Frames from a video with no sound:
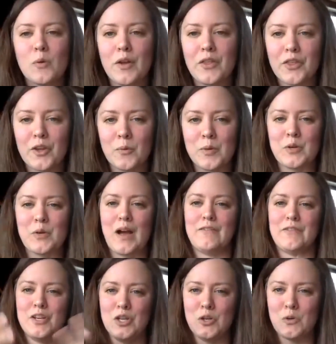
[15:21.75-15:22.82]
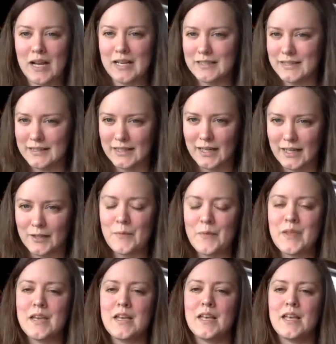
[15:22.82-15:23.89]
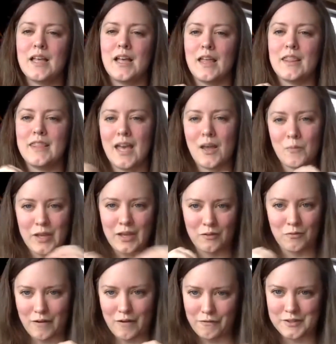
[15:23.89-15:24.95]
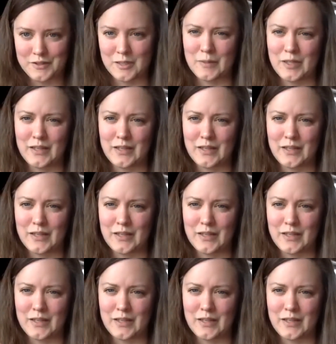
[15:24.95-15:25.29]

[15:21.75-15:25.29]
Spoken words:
with them, when you have a new idea, then we can reference them.